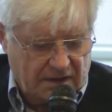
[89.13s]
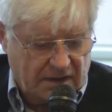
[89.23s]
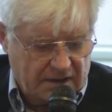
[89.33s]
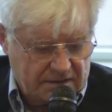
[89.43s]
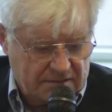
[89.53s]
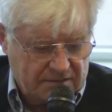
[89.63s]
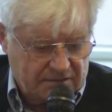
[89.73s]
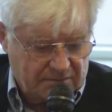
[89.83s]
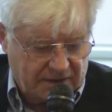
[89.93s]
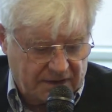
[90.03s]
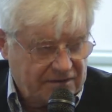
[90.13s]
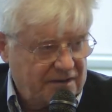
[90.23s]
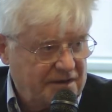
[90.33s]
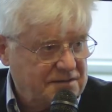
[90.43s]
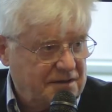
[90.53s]
And to make
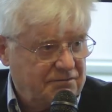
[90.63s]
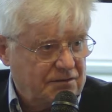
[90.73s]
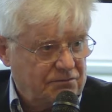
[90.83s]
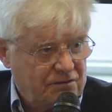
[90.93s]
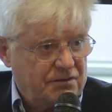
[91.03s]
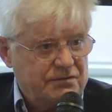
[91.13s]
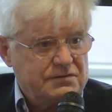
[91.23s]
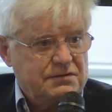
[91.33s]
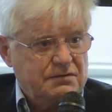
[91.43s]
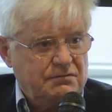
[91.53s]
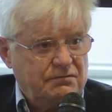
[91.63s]
things even worse,